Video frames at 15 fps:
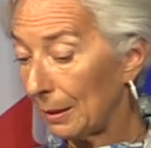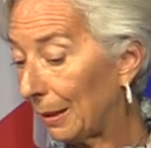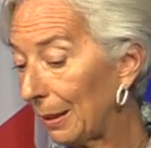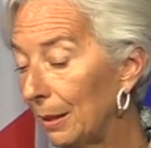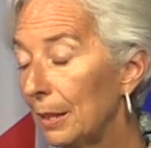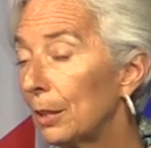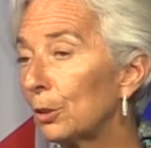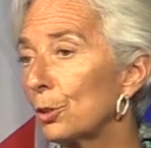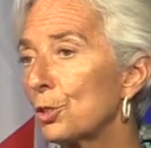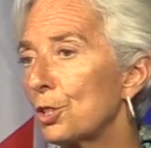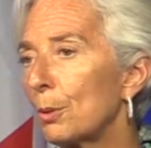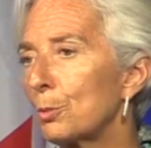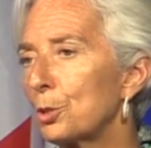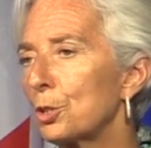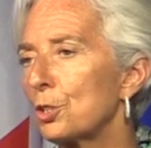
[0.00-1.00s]
Clear
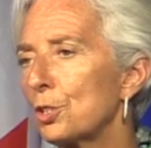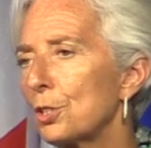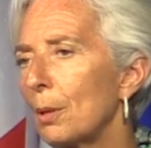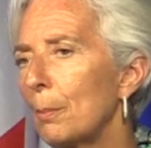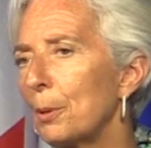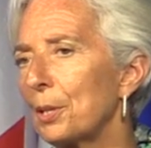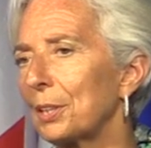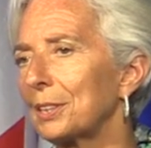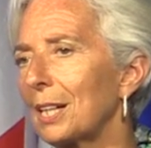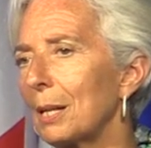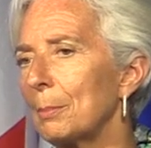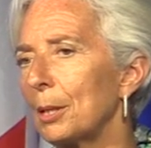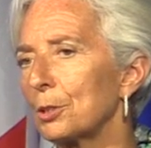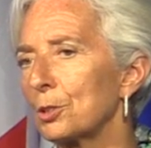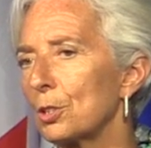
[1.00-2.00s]
consumption's number that
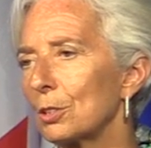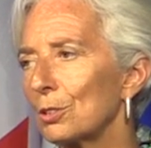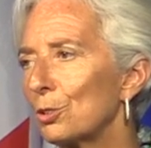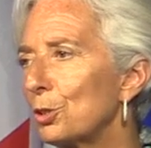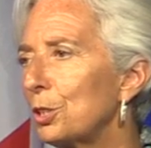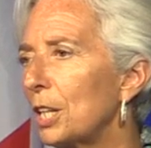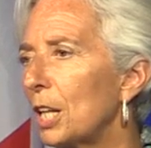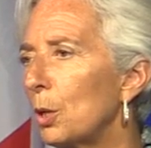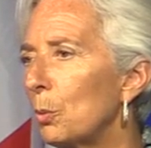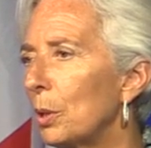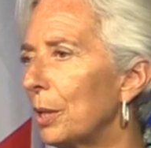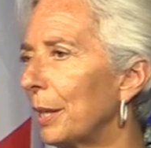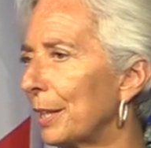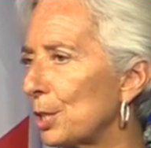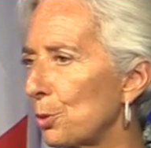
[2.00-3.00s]
came out today
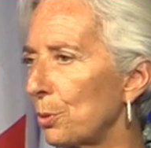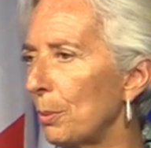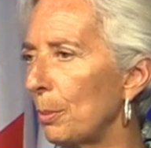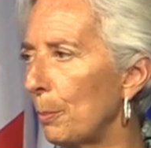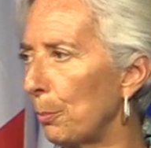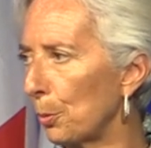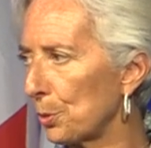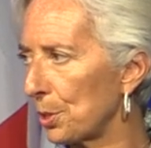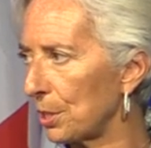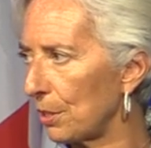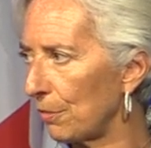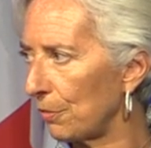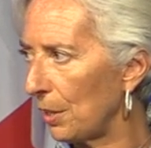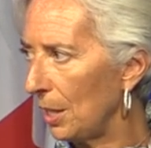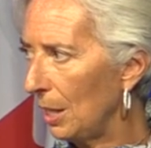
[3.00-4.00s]
were extremely
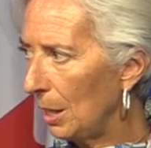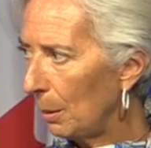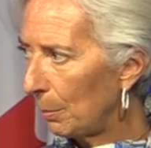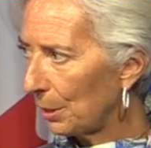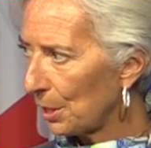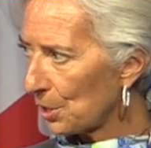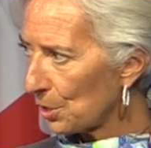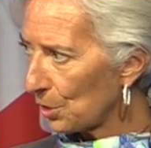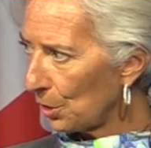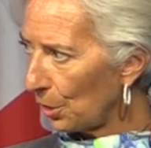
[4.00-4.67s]
positive, but it's